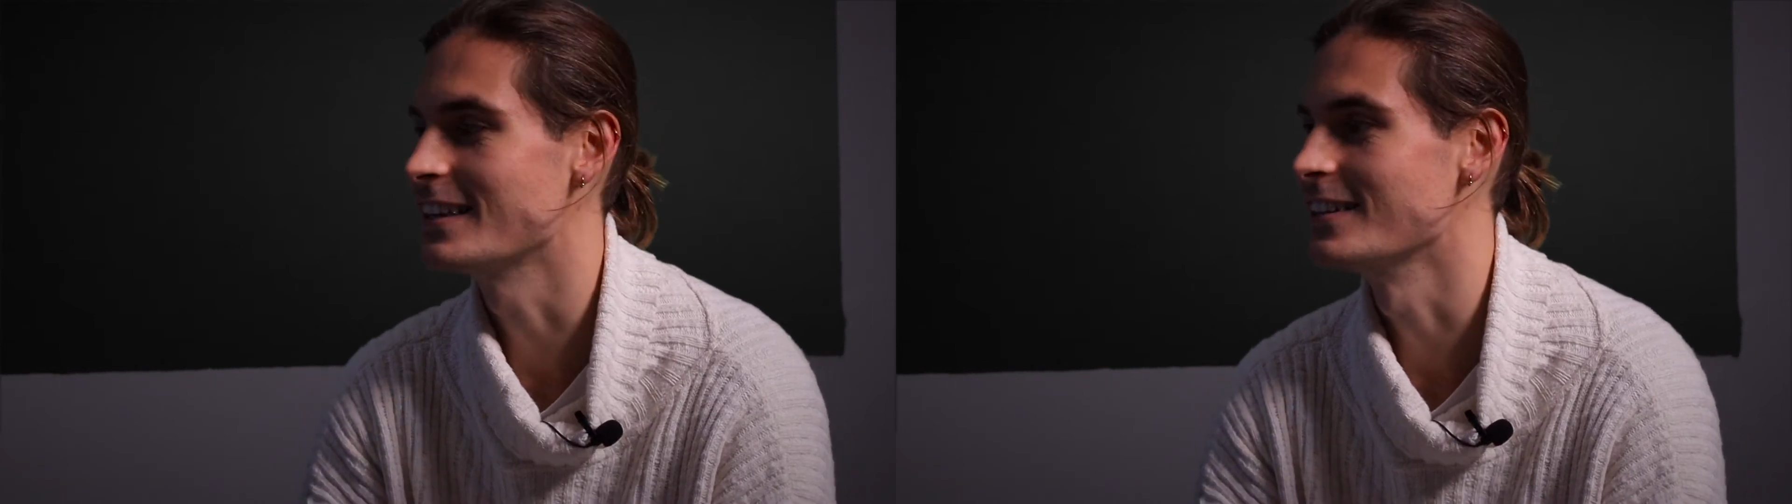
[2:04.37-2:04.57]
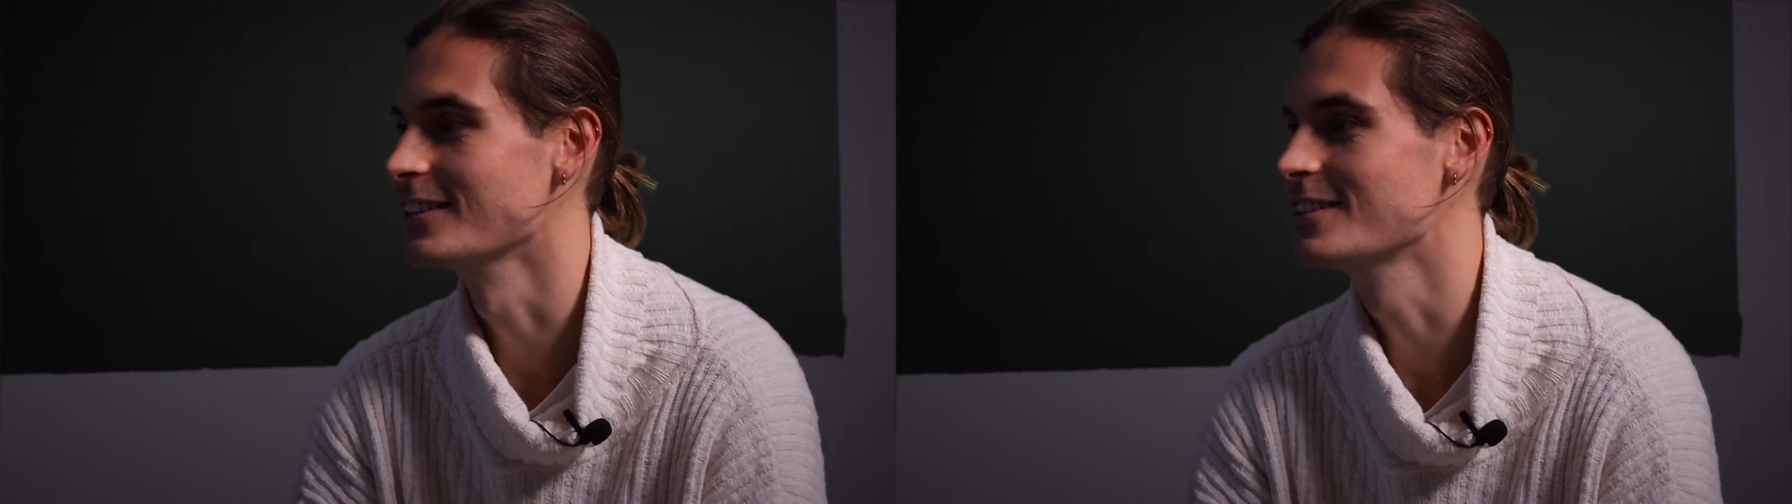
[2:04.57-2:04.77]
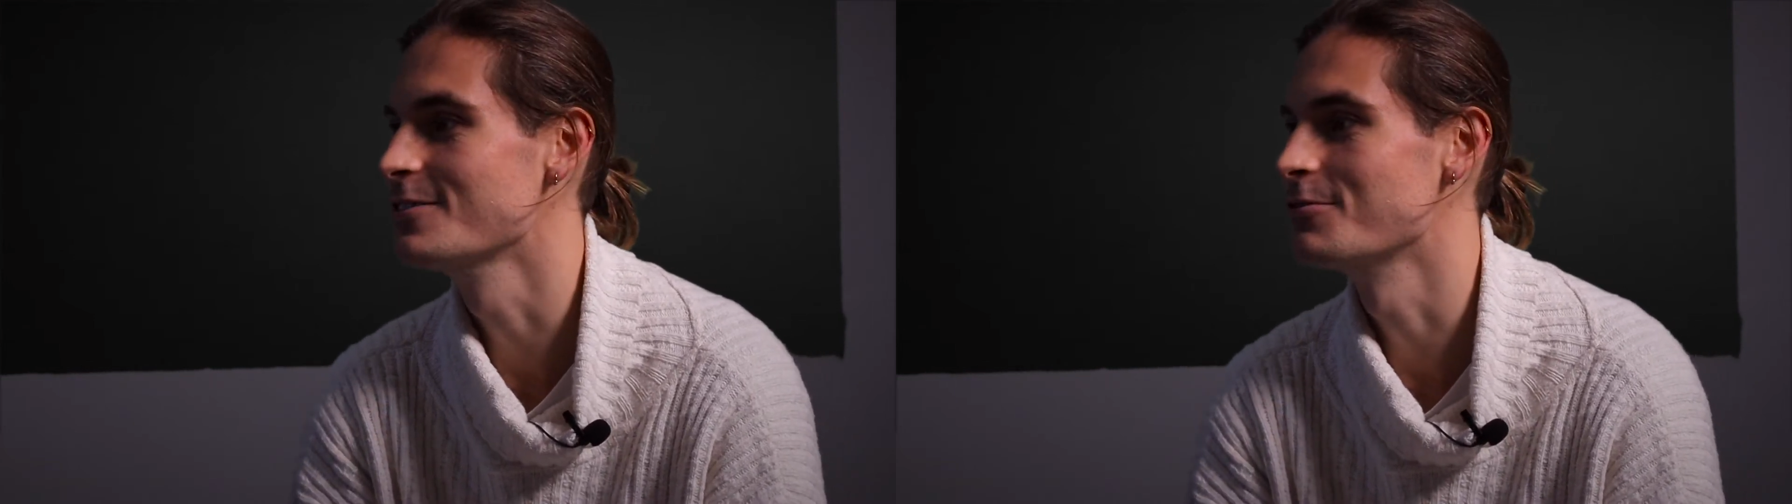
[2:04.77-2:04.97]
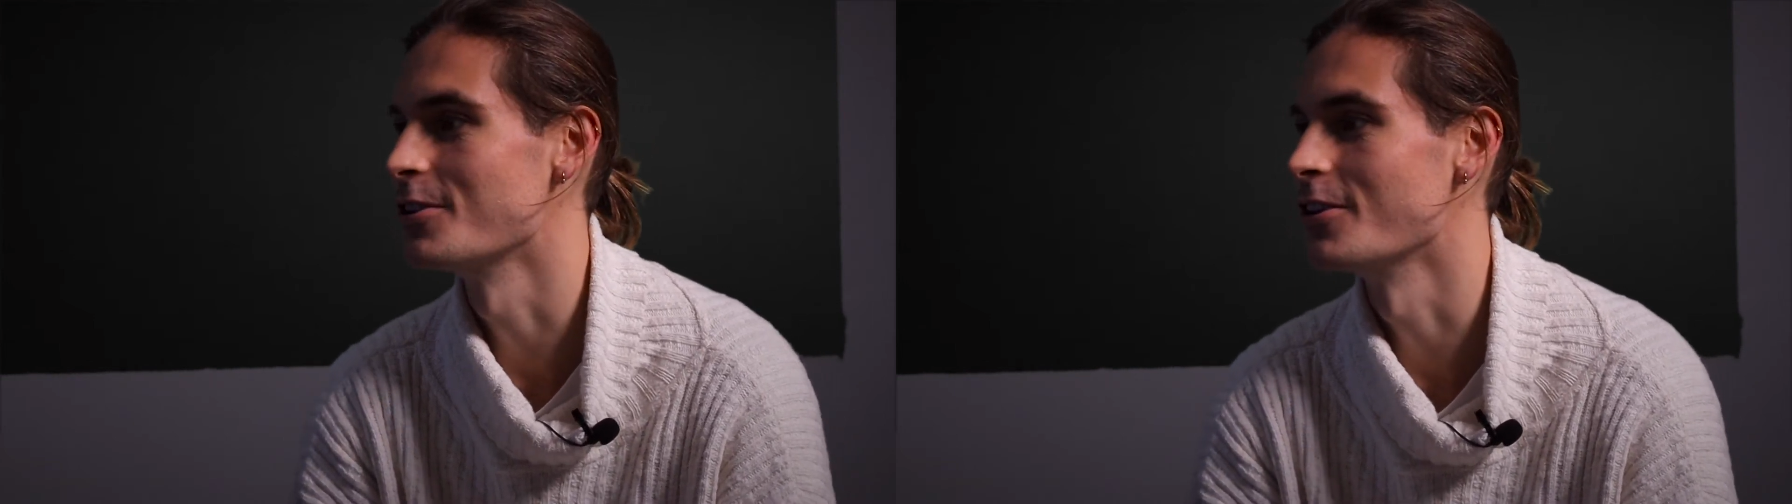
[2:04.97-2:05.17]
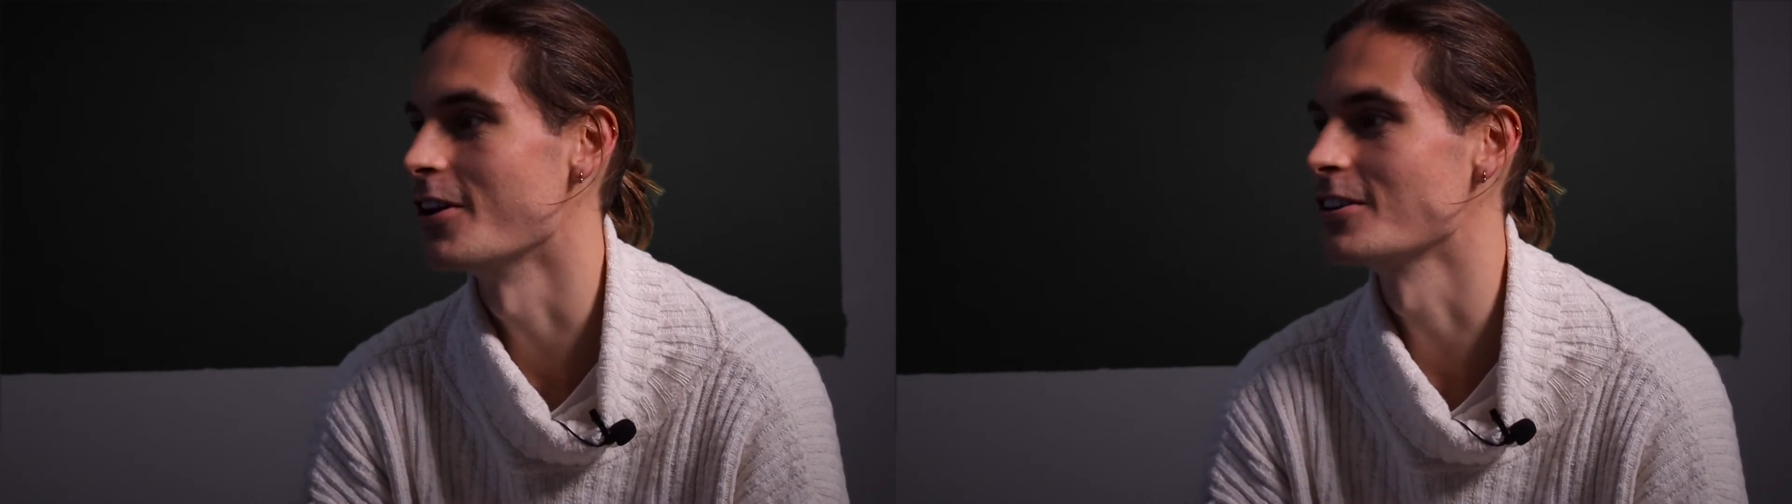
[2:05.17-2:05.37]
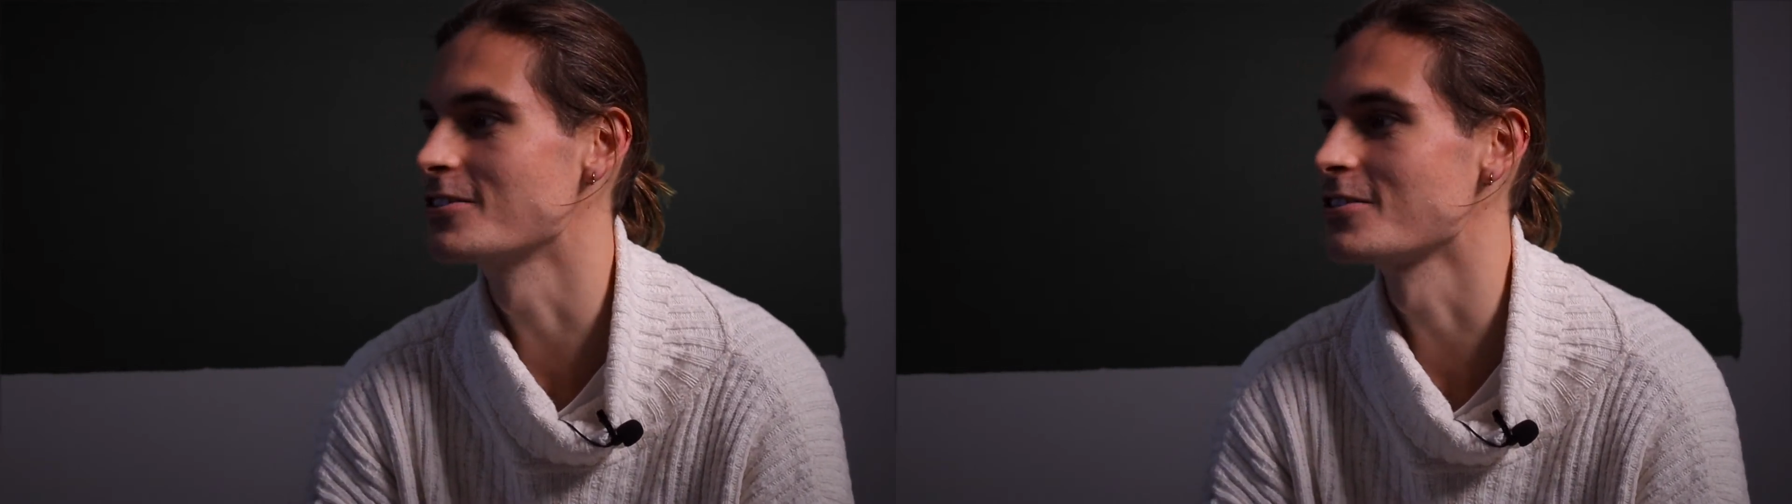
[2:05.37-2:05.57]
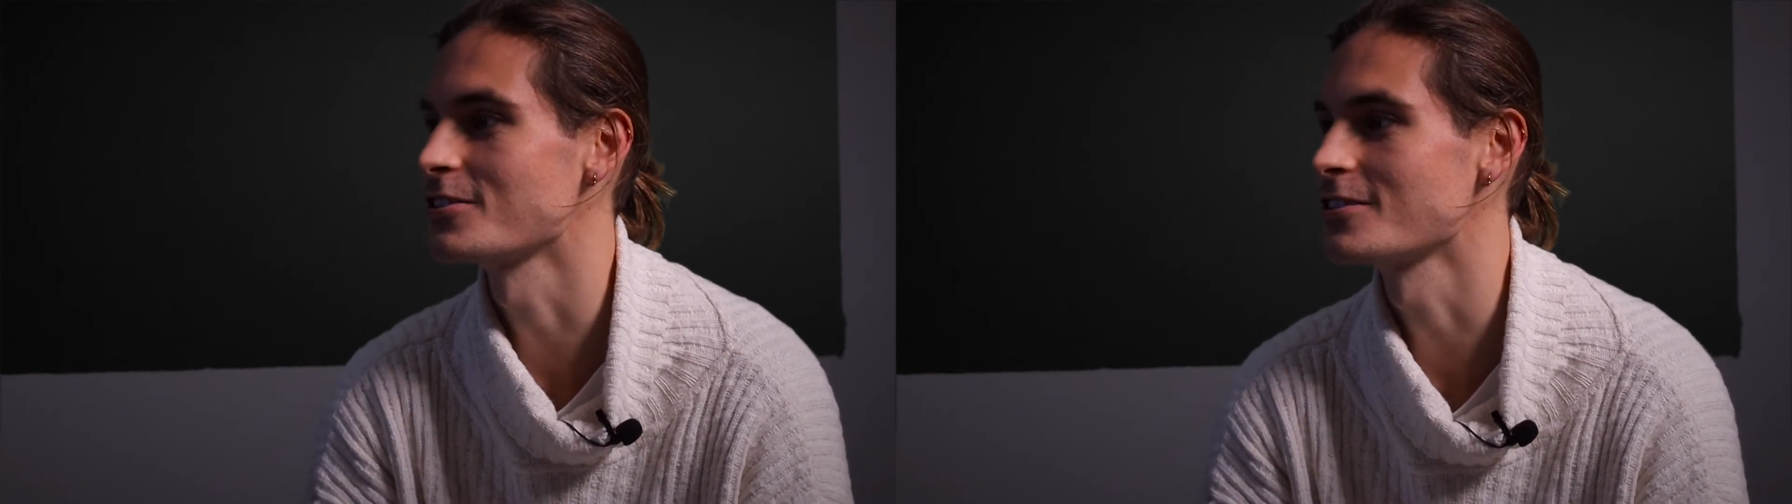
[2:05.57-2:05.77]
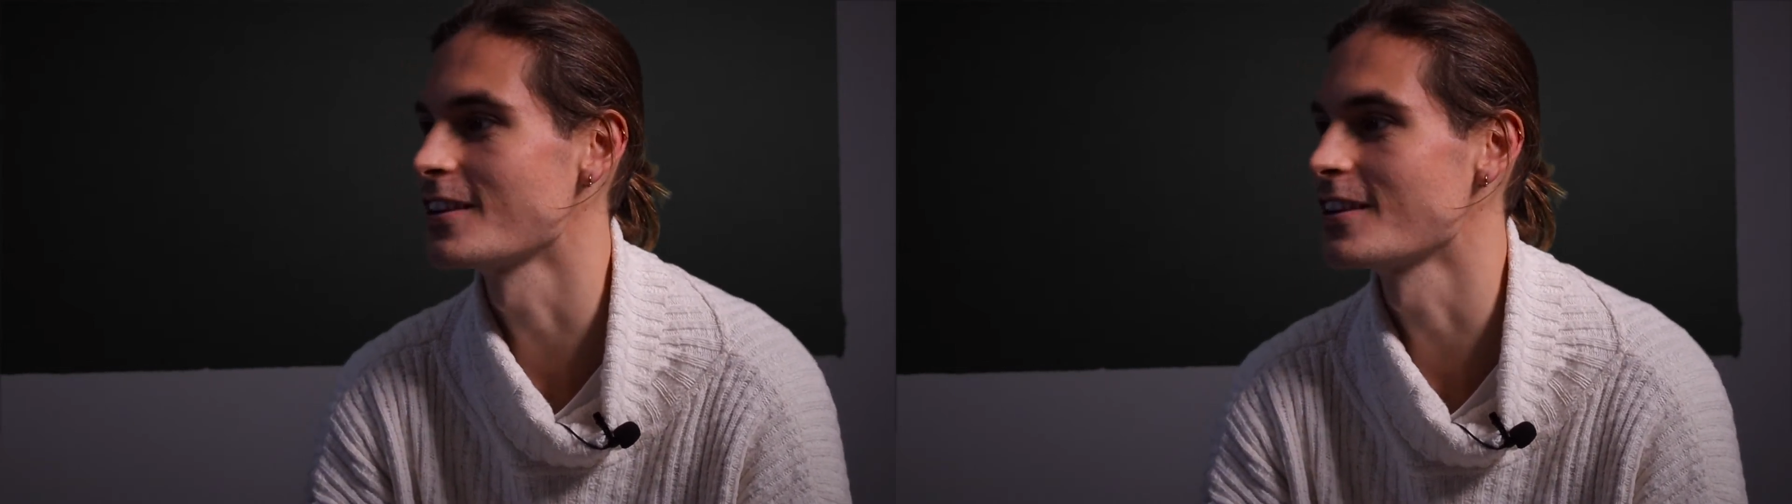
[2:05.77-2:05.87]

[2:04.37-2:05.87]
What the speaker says: guilty for not just